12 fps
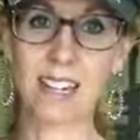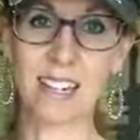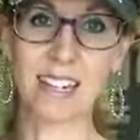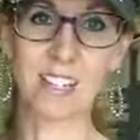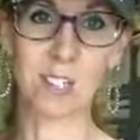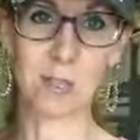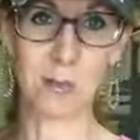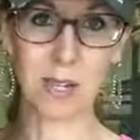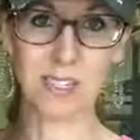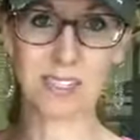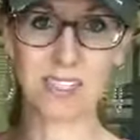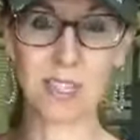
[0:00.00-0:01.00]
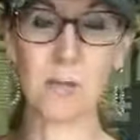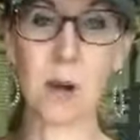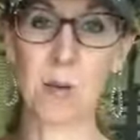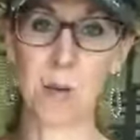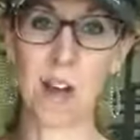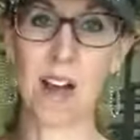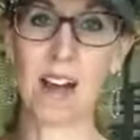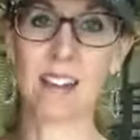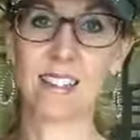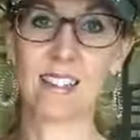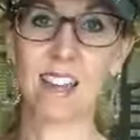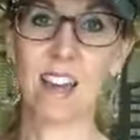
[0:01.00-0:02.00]
can just basically
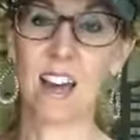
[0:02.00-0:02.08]
memorize